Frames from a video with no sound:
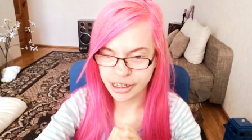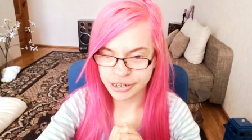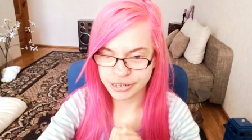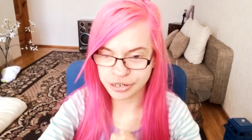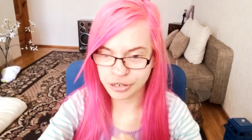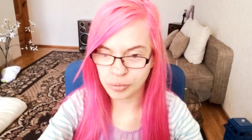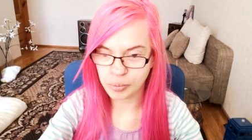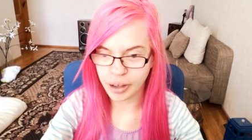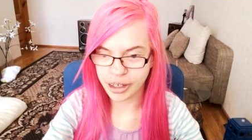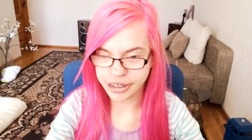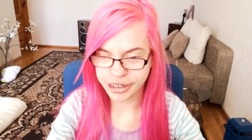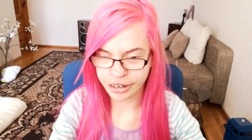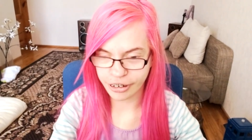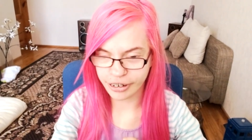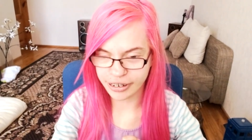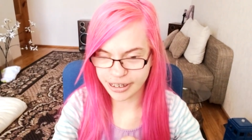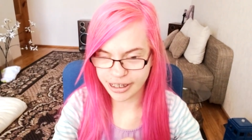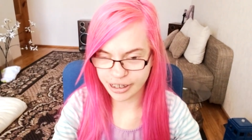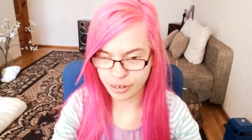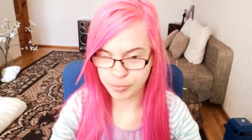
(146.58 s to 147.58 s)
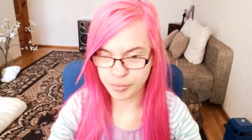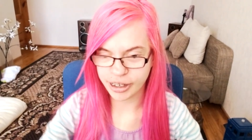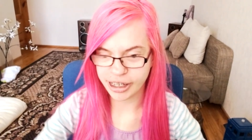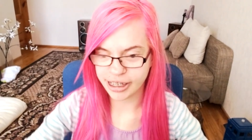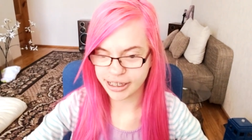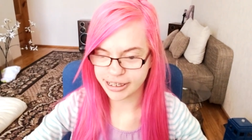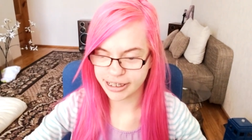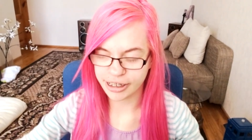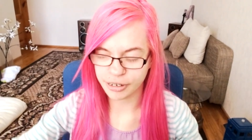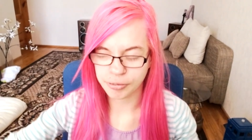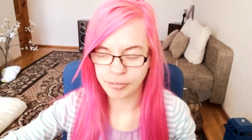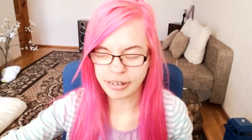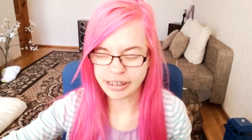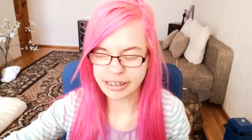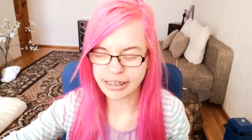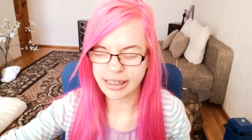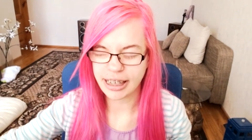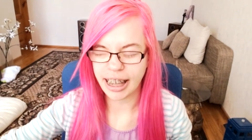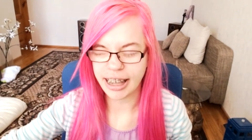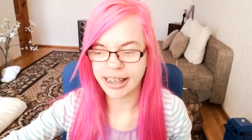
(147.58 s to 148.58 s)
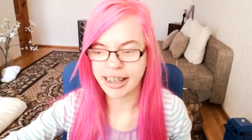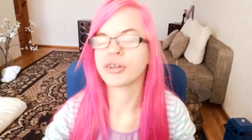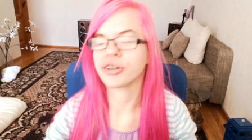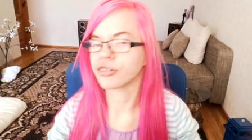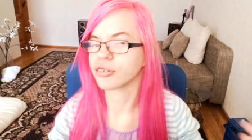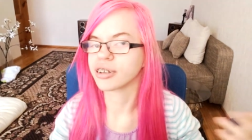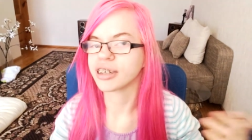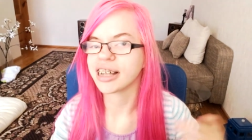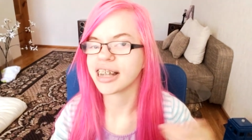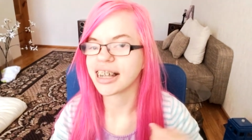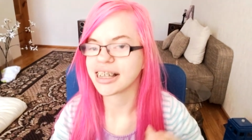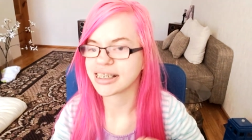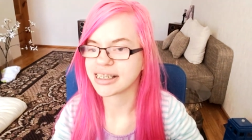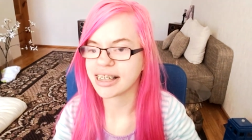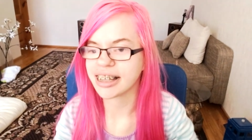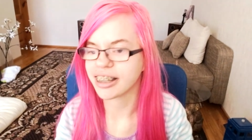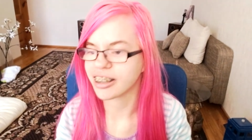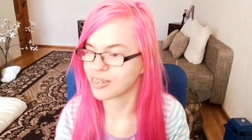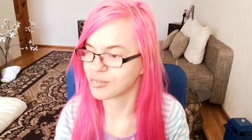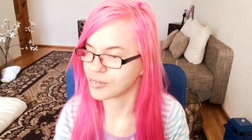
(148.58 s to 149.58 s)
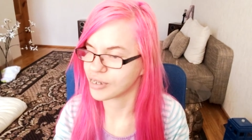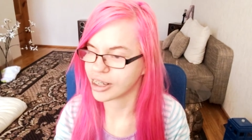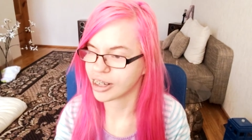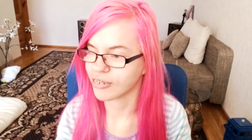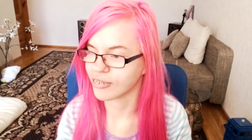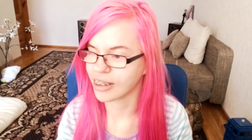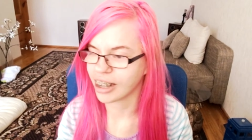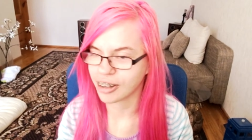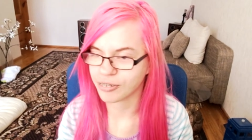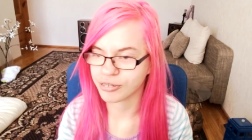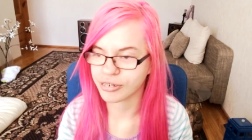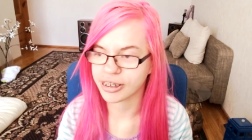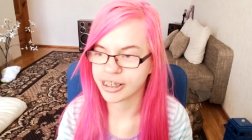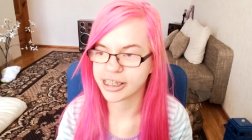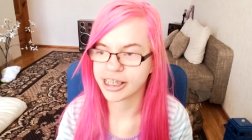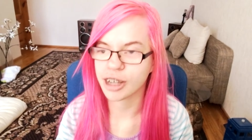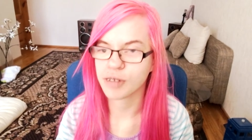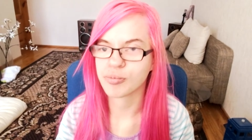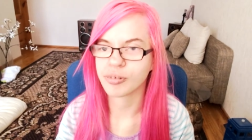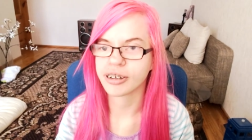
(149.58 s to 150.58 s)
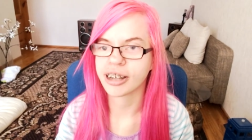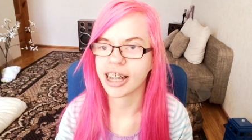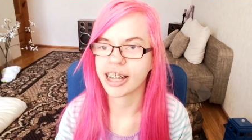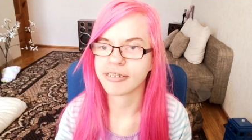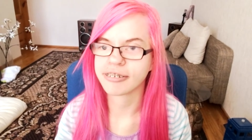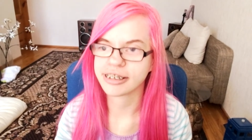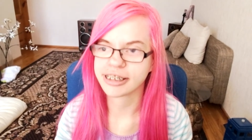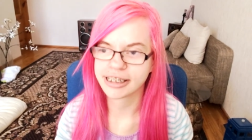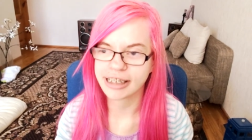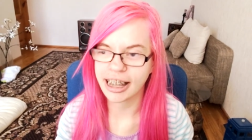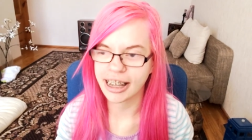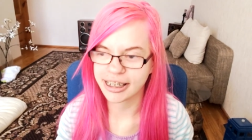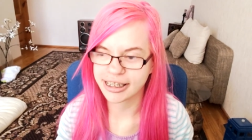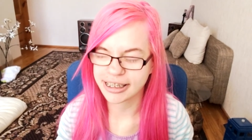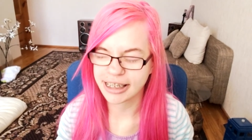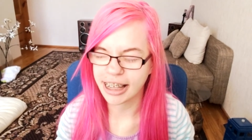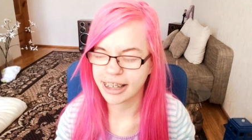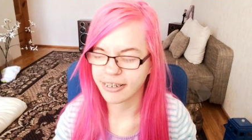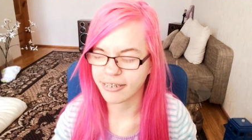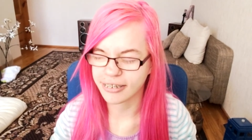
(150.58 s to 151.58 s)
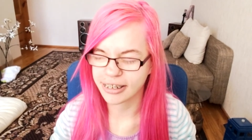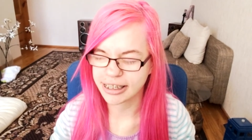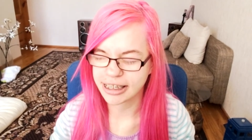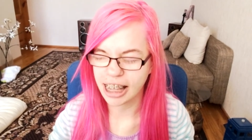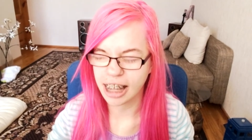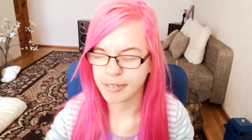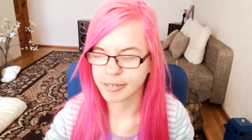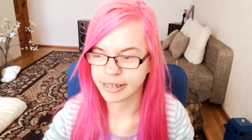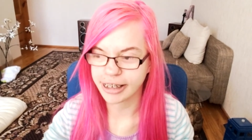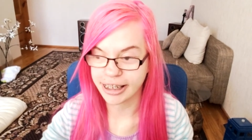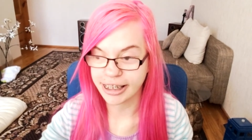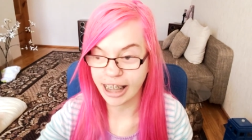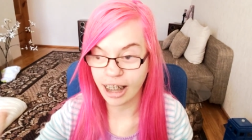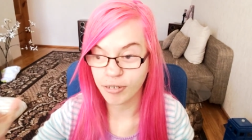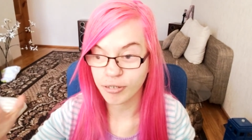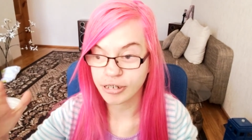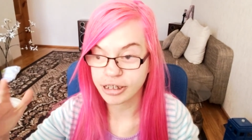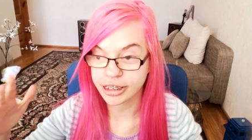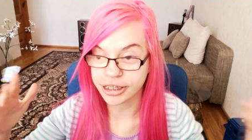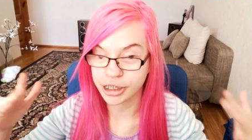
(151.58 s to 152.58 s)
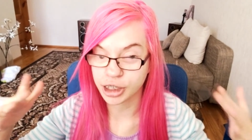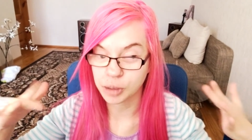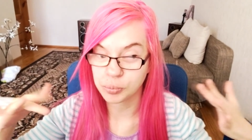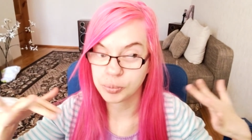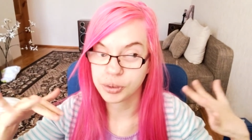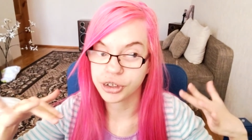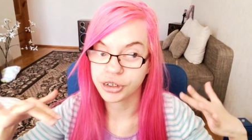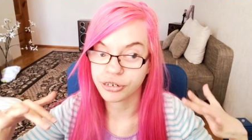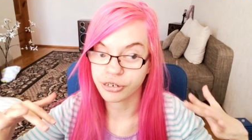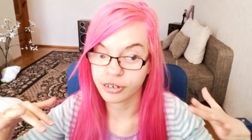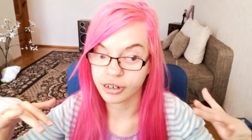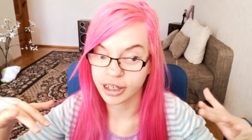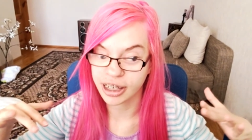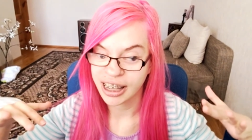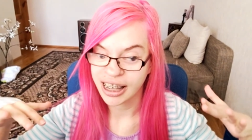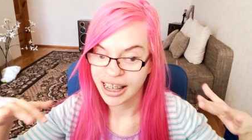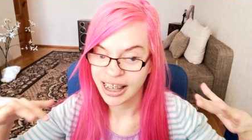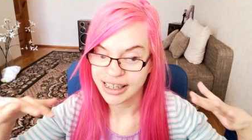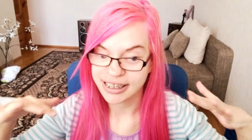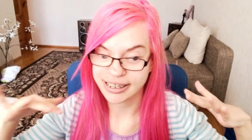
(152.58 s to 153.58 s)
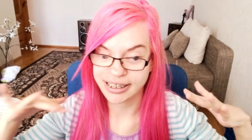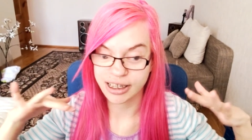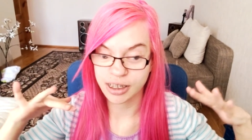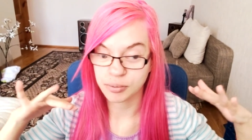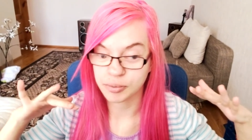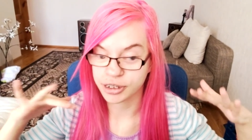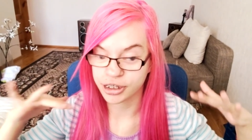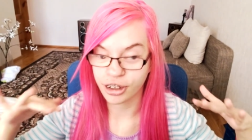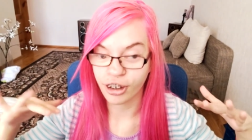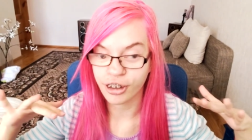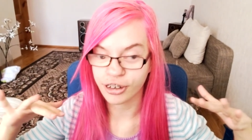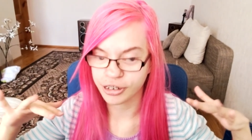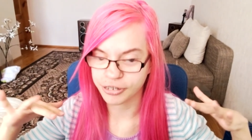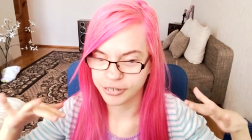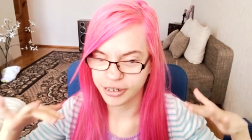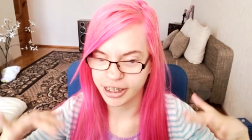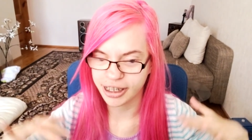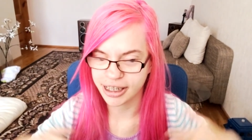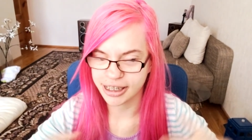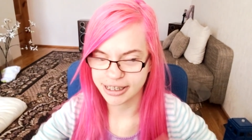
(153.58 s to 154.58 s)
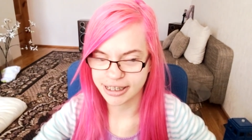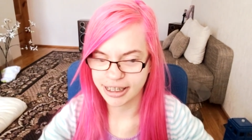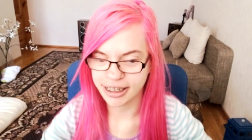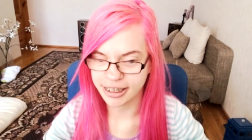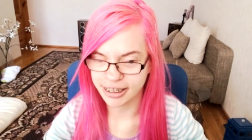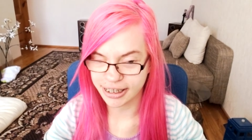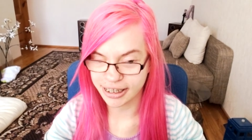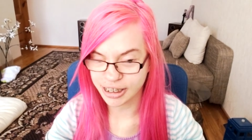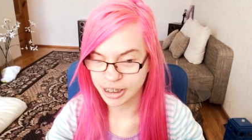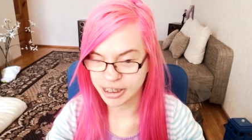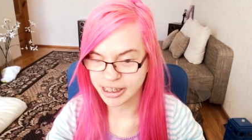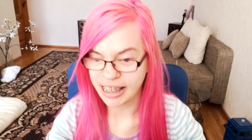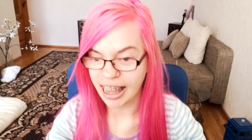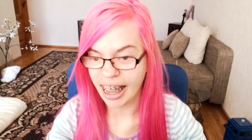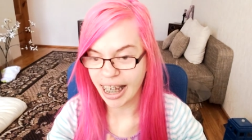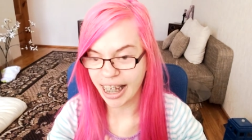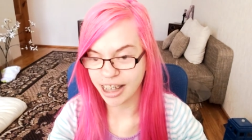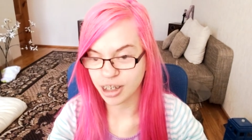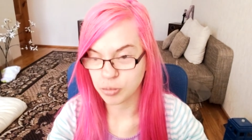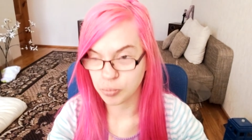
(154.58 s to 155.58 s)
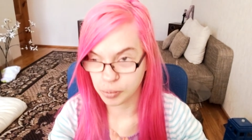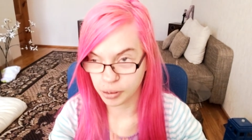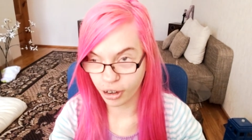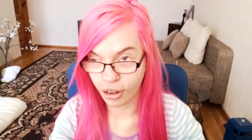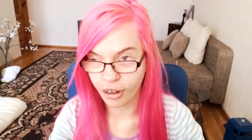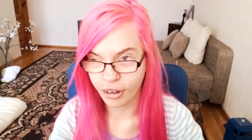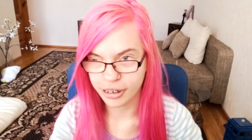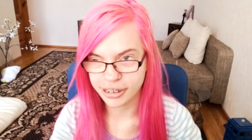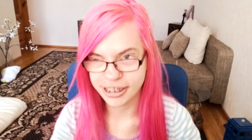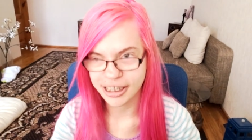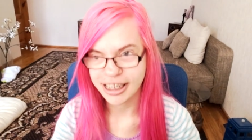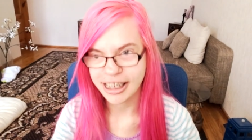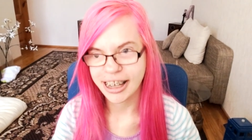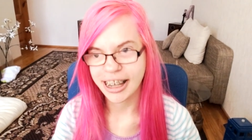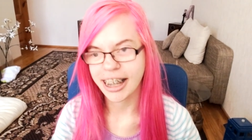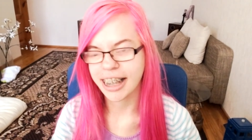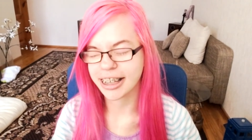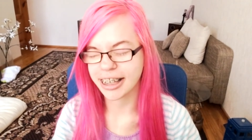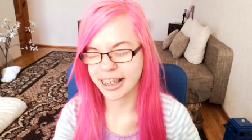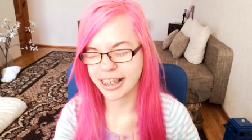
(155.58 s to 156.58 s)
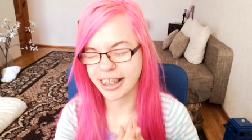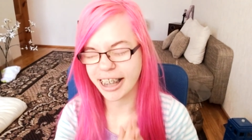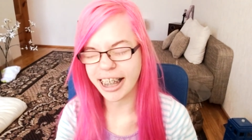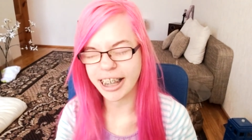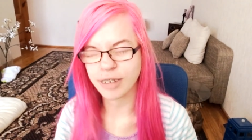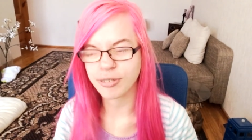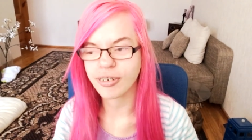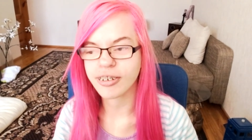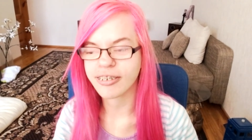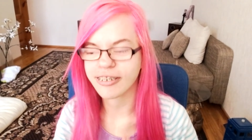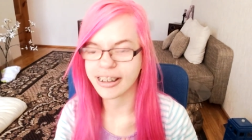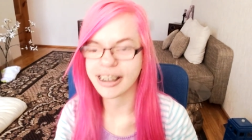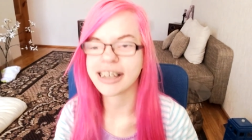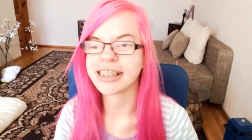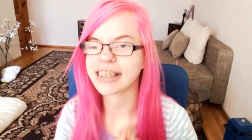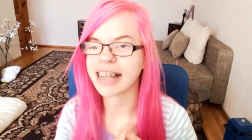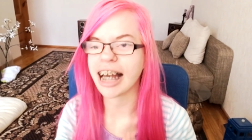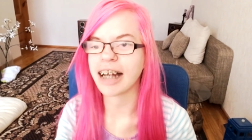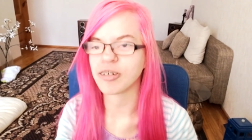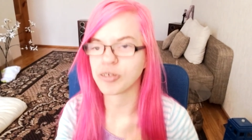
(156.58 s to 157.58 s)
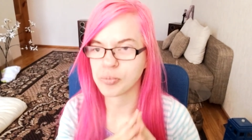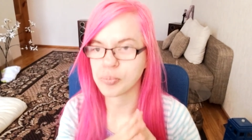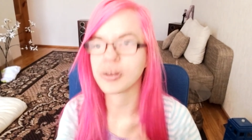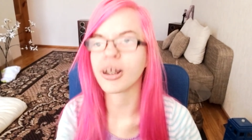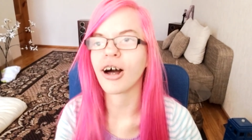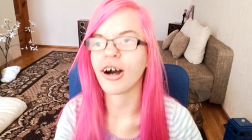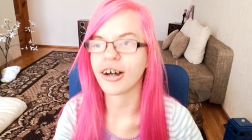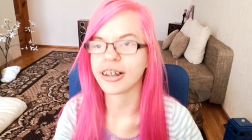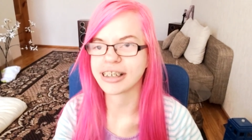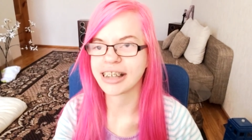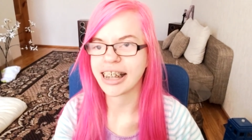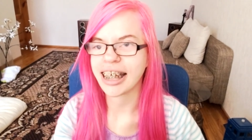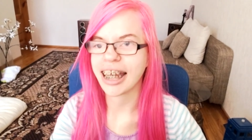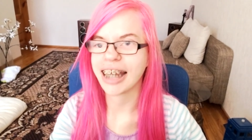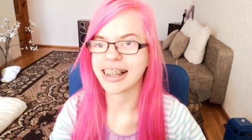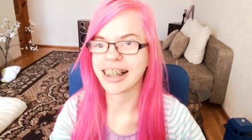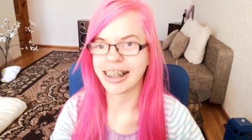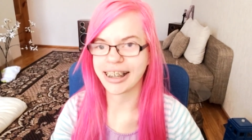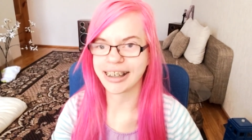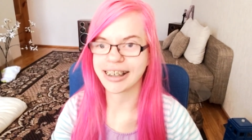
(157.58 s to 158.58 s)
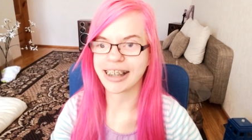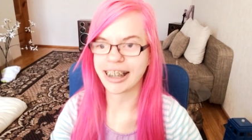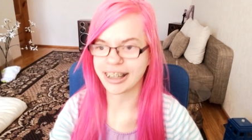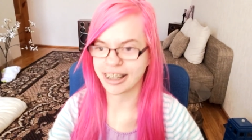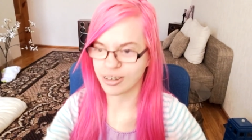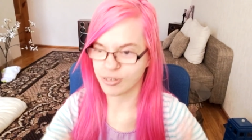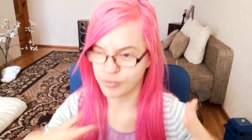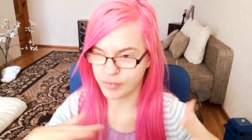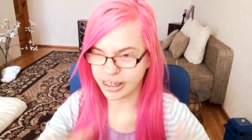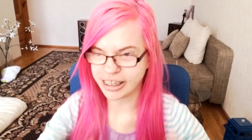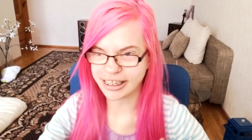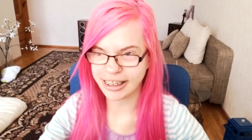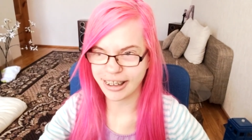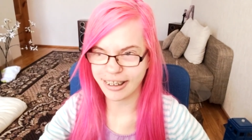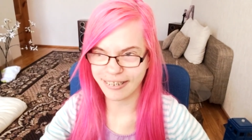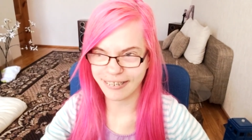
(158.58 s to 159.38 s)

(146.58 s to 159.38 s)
too much on it, because it wasn't like purely aesthetic video, like for example, Harry Styles' Sign of the Times, like that was just pure cinematography and aesthetic. This had plot, and I like when things have plot, and I can get invested